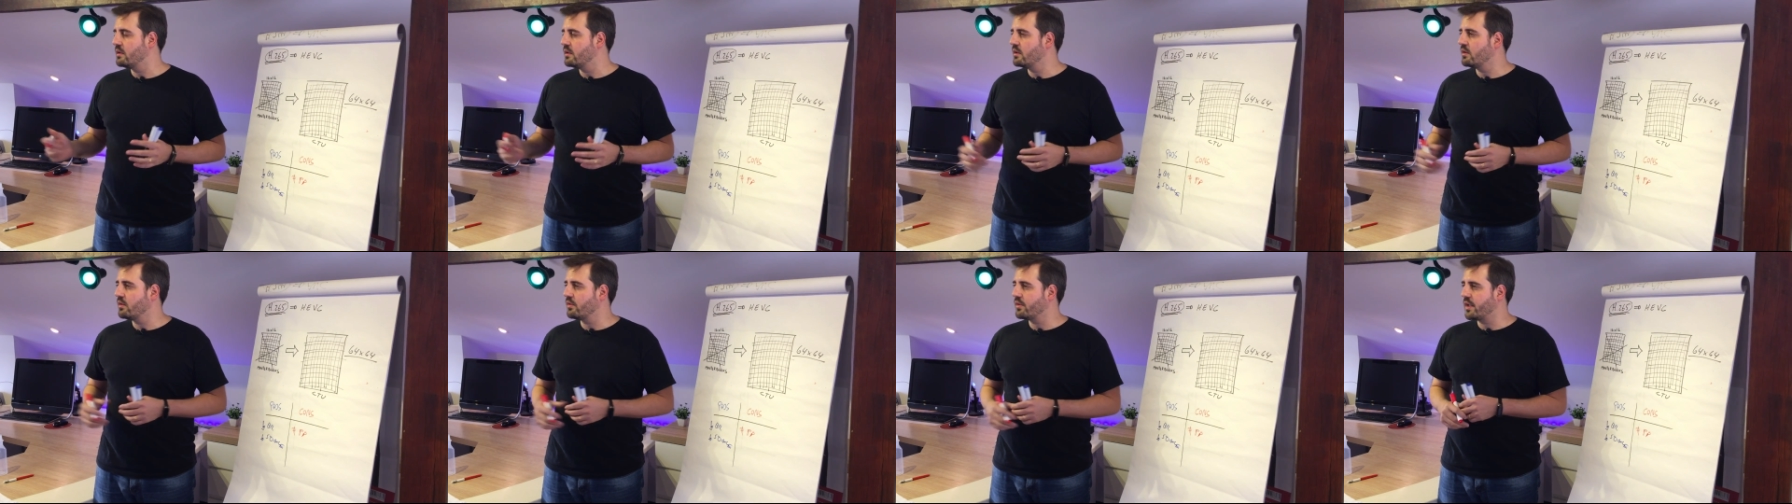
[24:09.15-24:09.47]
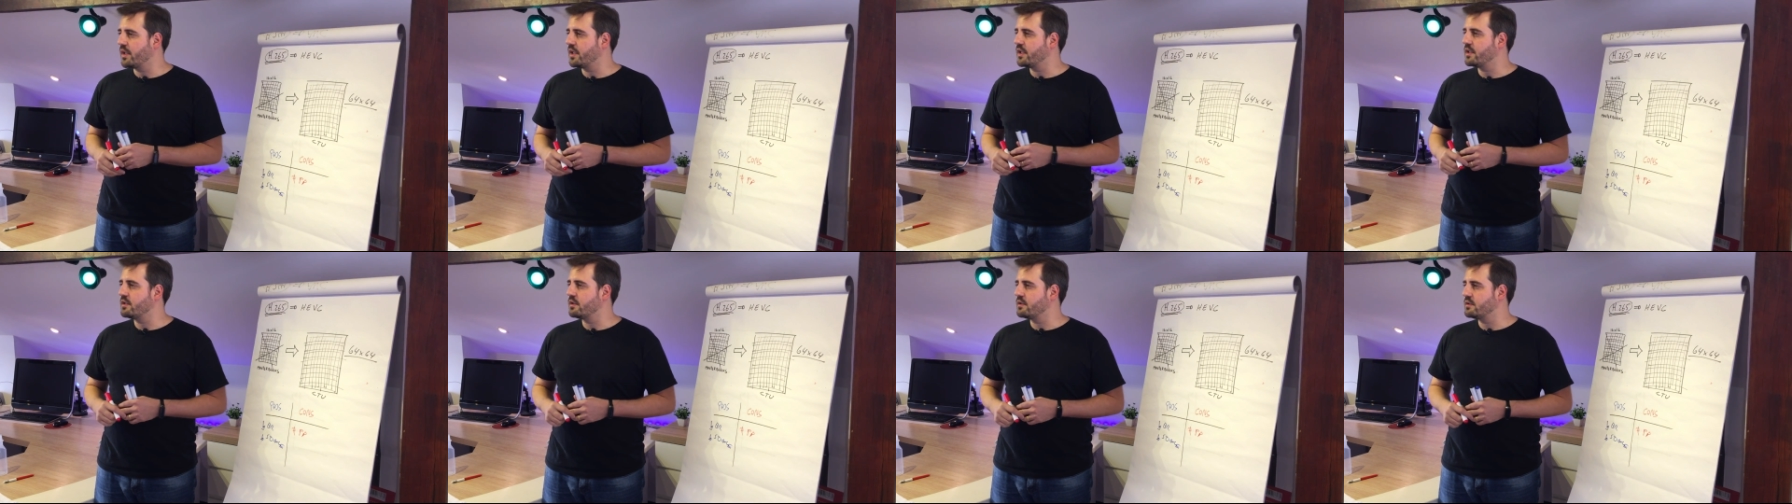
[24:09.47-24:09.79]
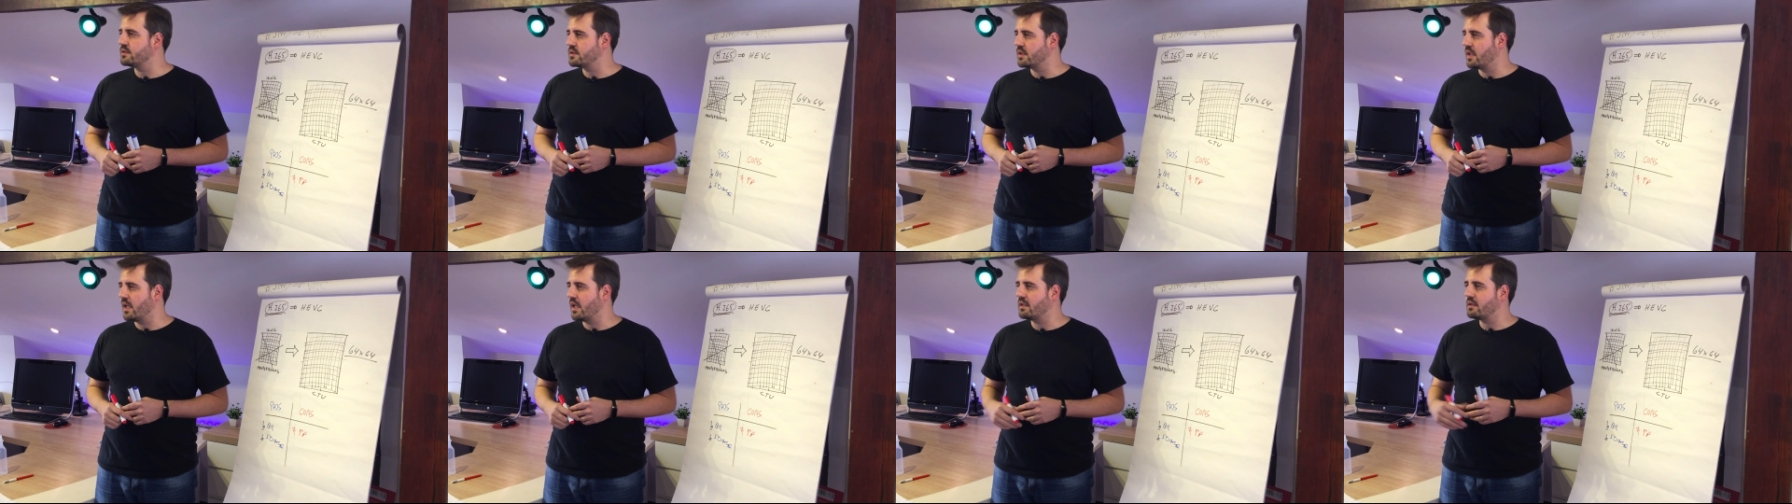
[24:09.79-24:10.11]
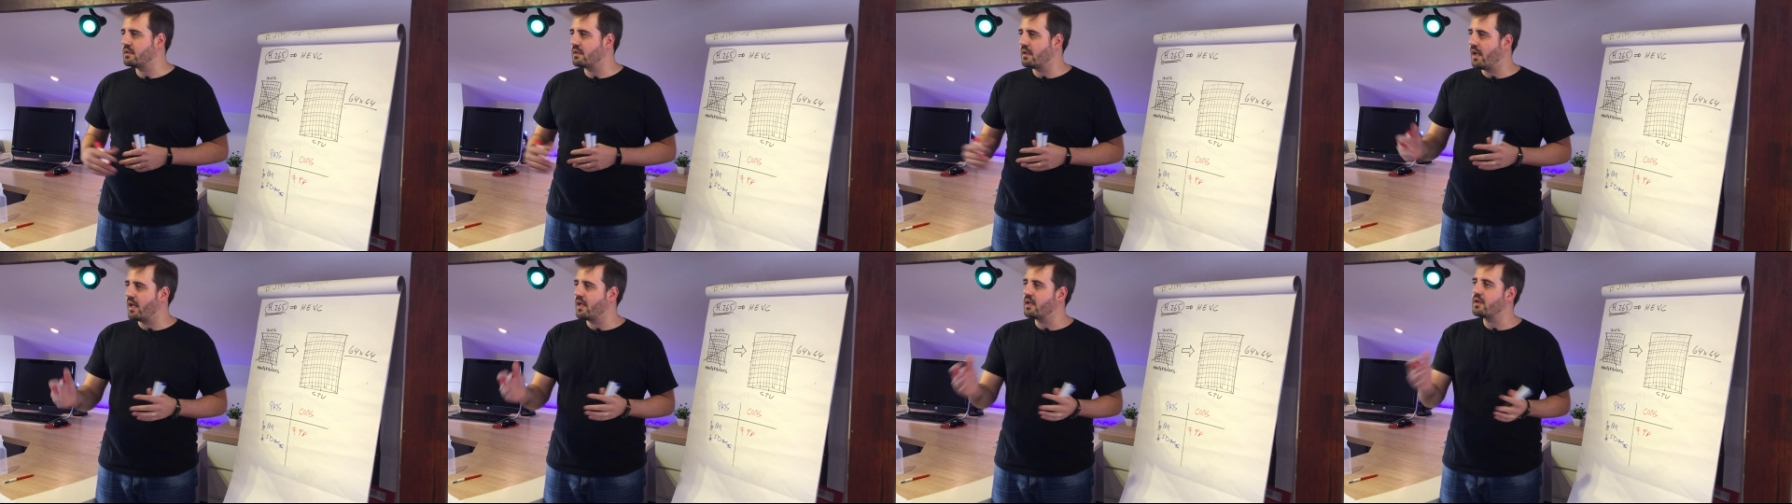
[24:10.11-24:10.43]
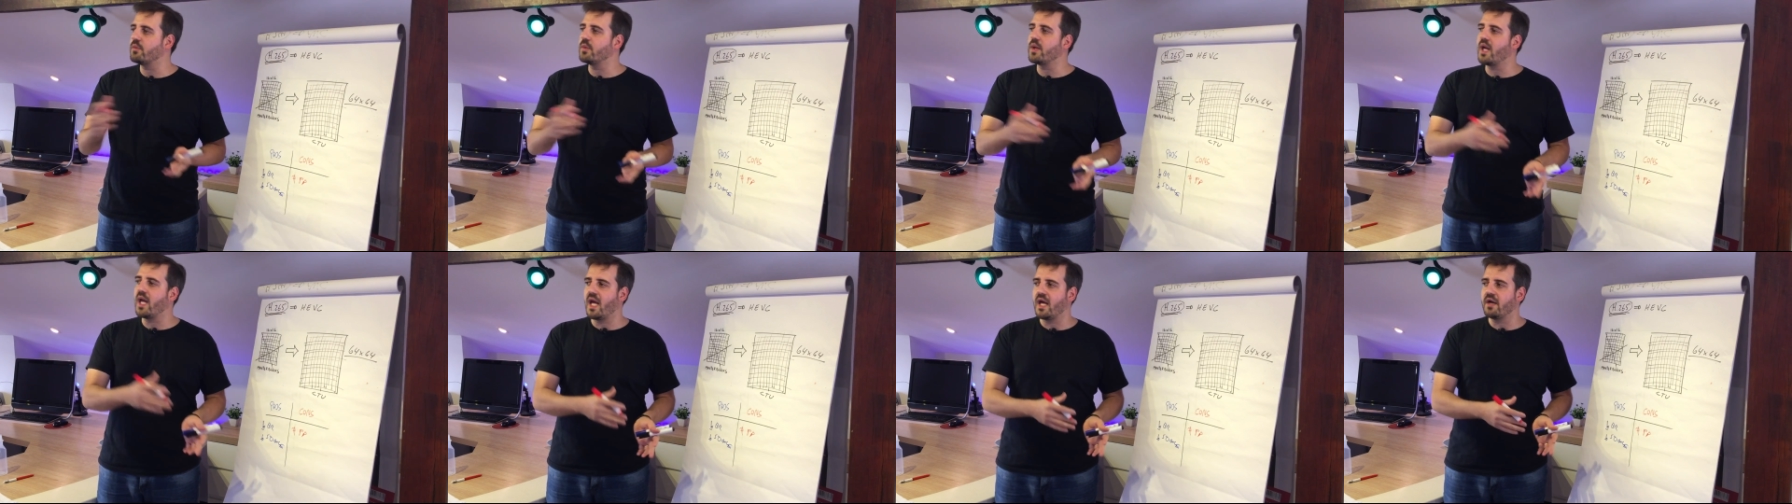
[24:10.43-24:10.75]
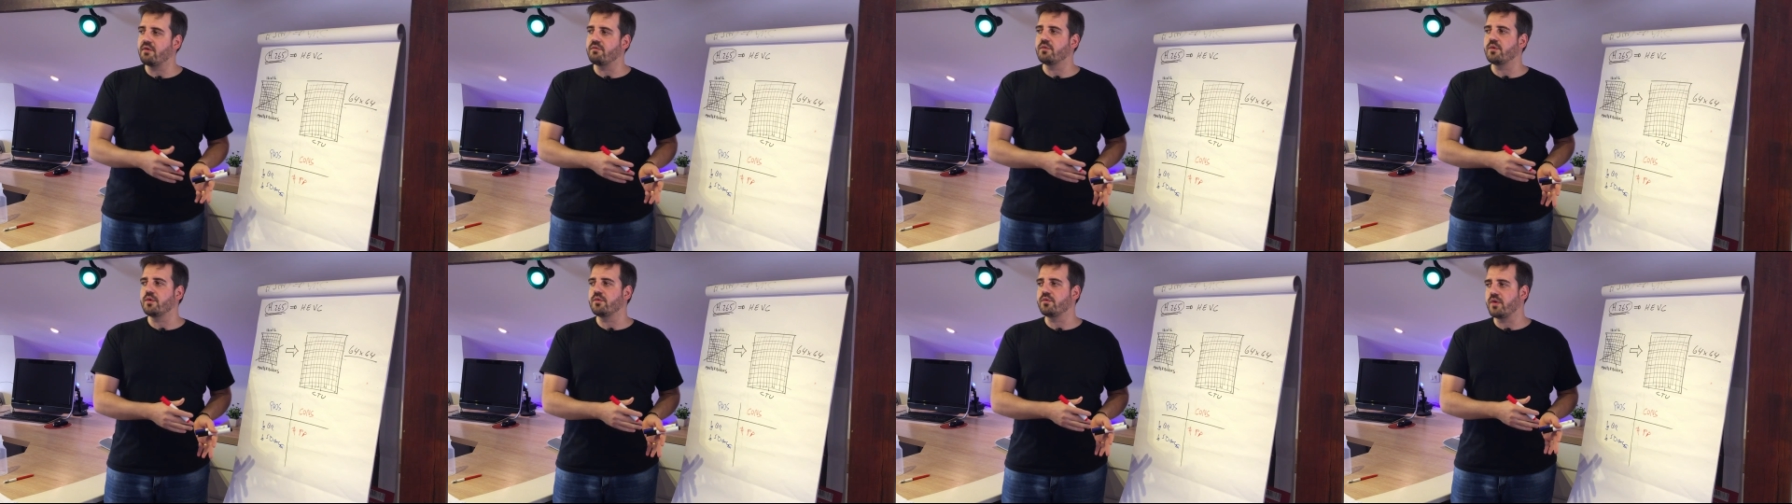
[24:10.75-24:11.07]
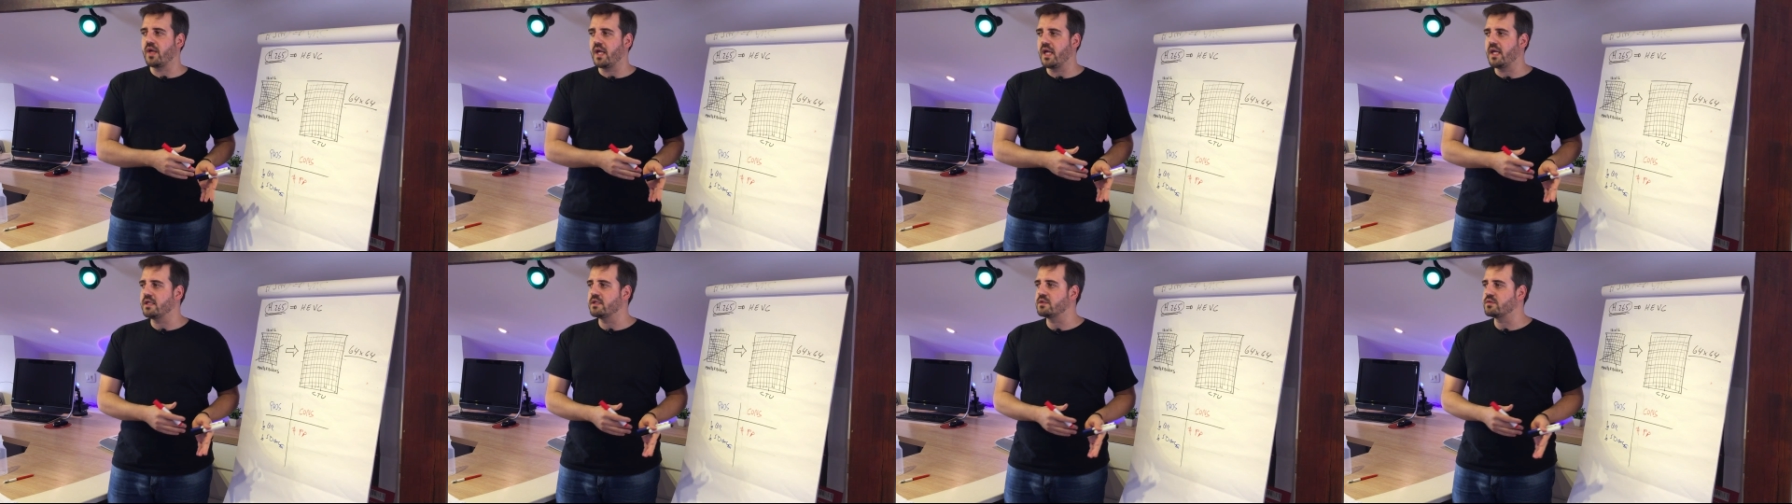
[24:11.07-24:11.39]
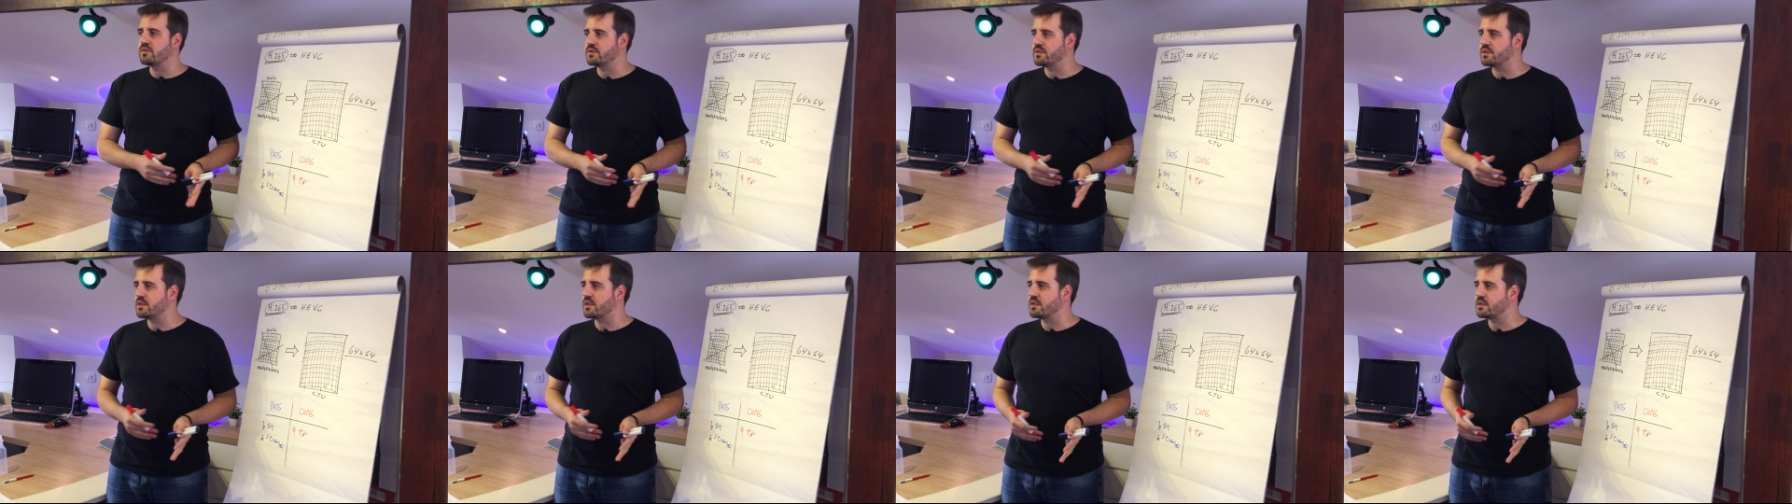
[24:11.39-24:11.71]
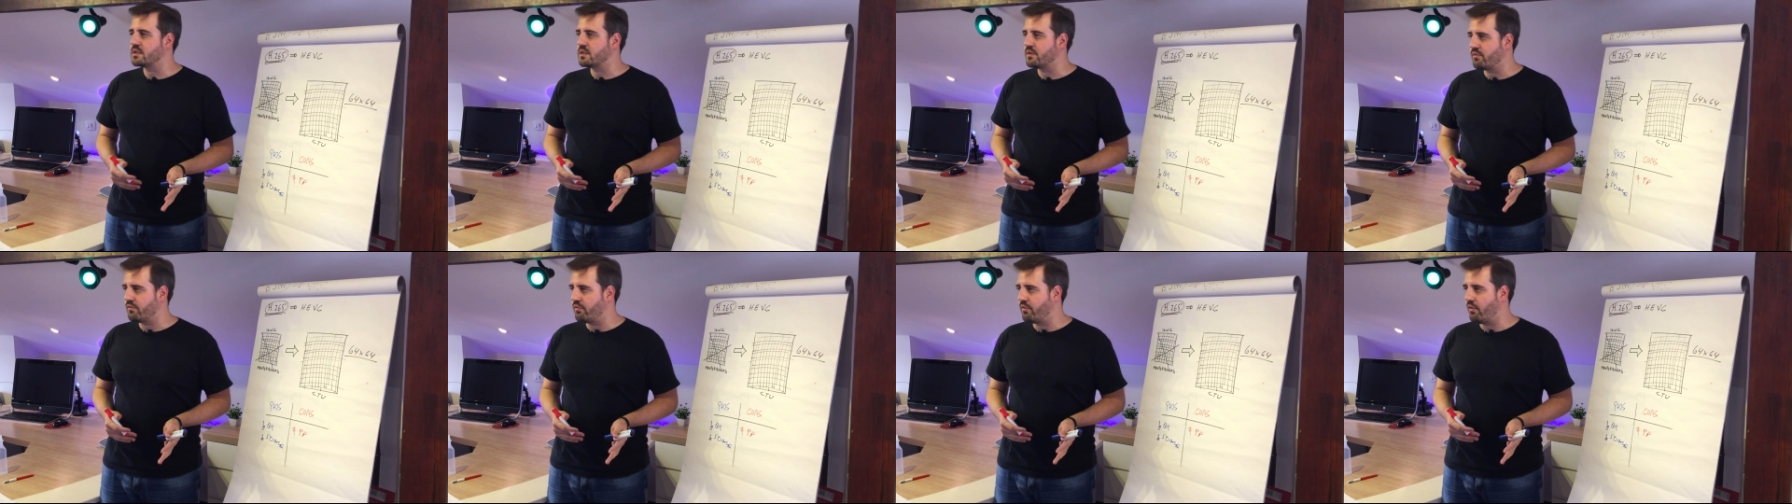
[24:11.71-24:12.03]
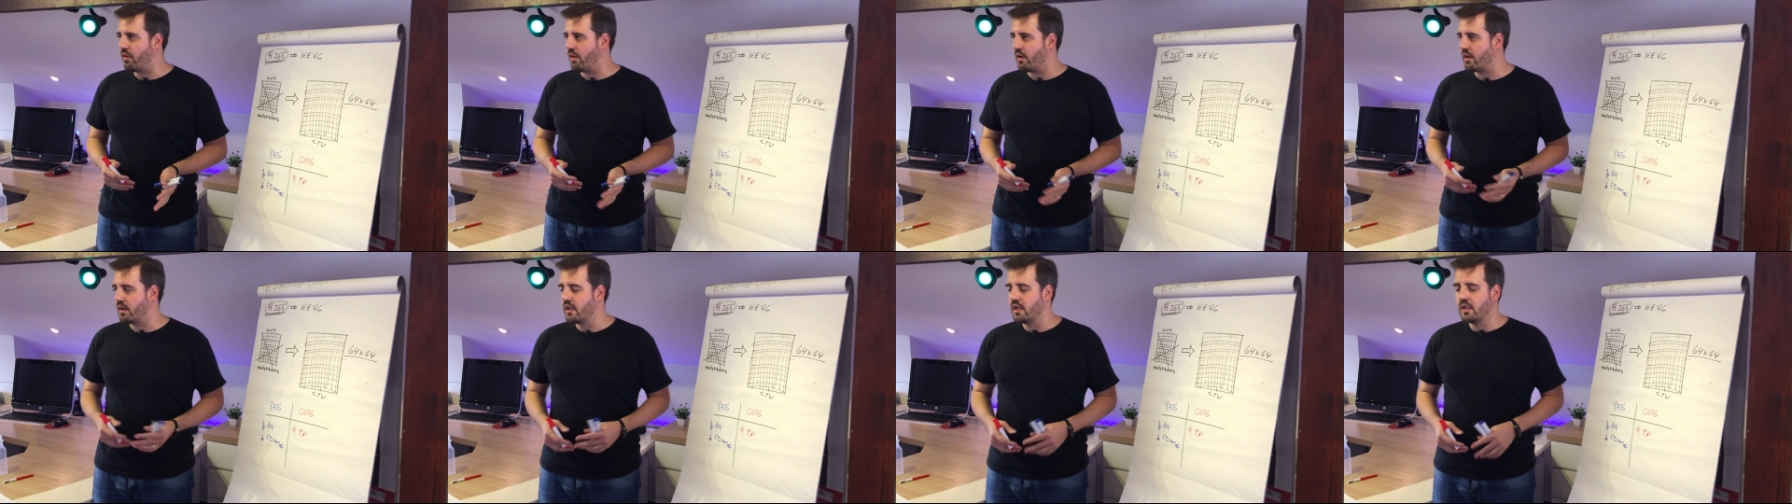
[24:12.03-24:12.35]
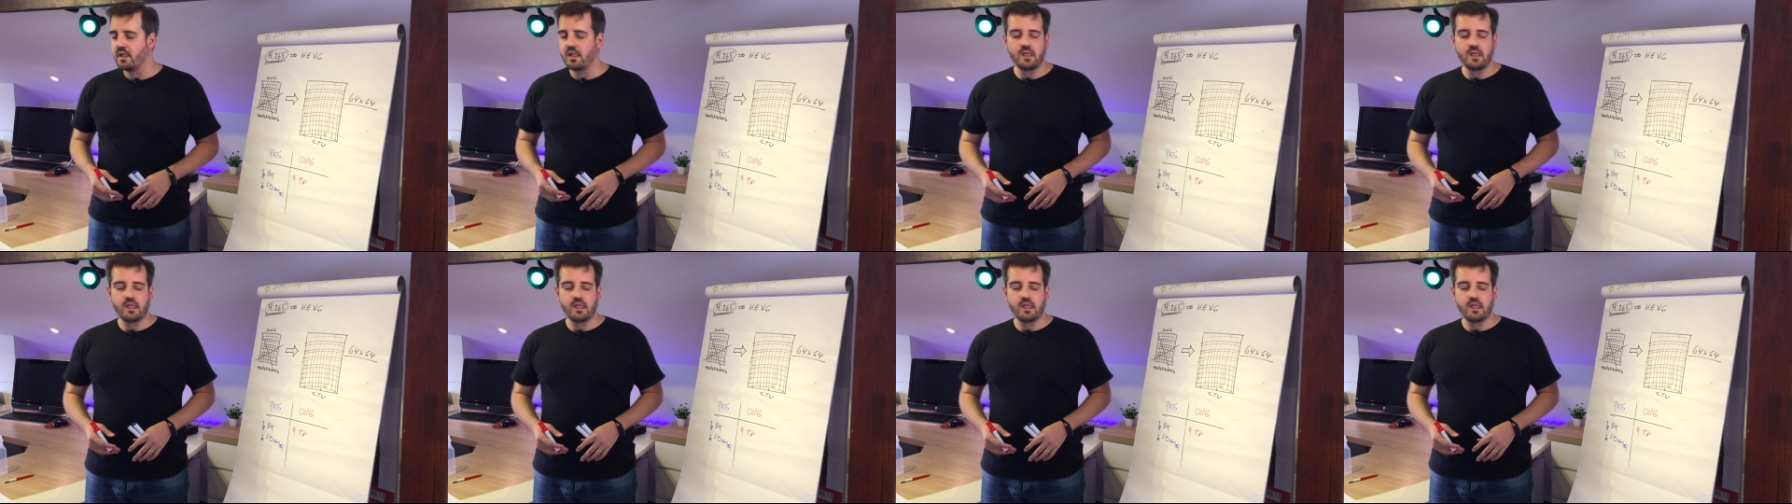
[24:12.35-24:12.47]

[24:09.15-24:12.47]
locations yet like we have with H.264.